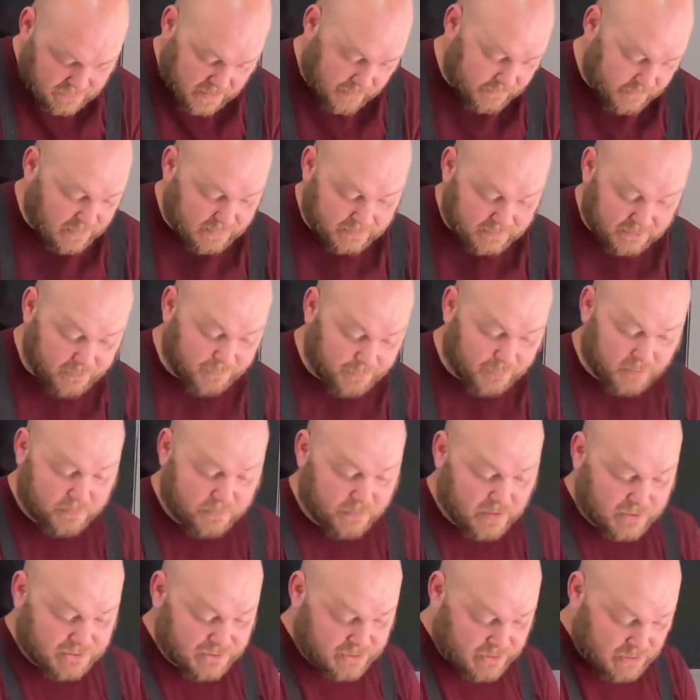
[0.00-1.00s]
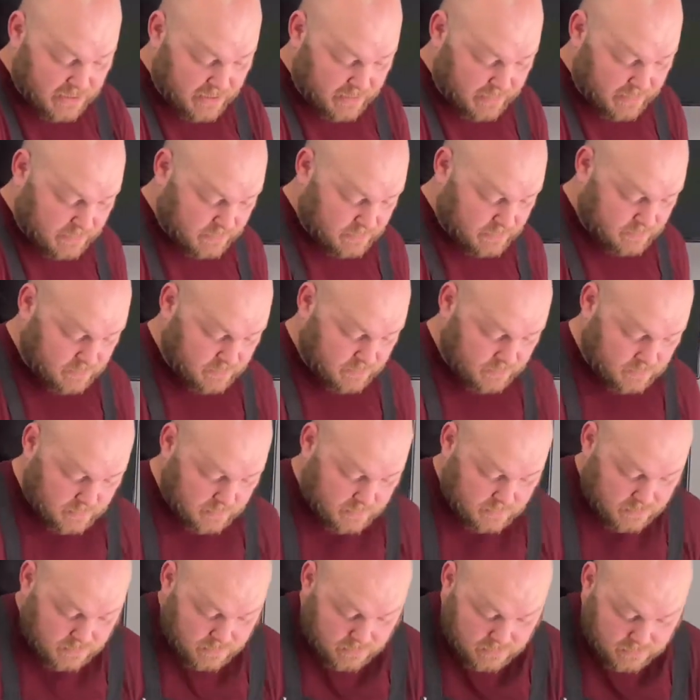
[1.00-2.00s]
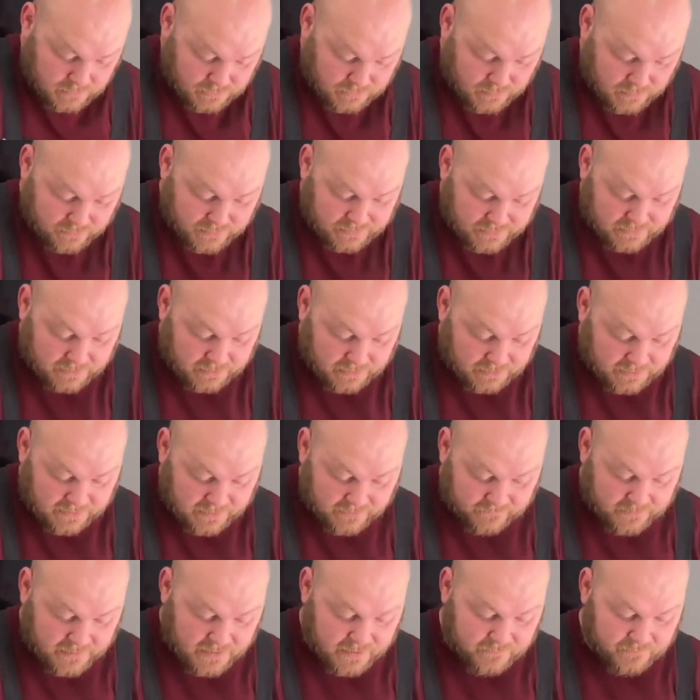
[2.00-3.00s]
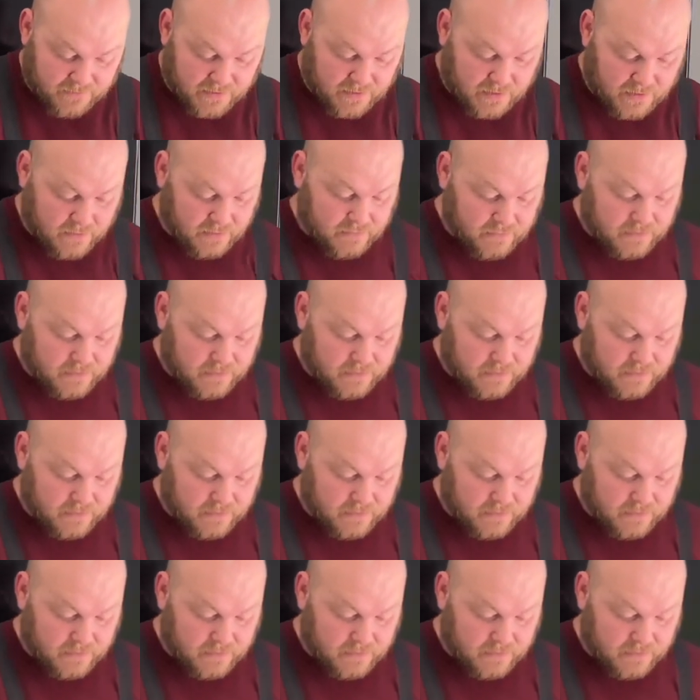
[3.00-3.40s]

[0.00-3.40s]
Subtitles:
I mean, they're pretty much done. So I'm just going to leave them there,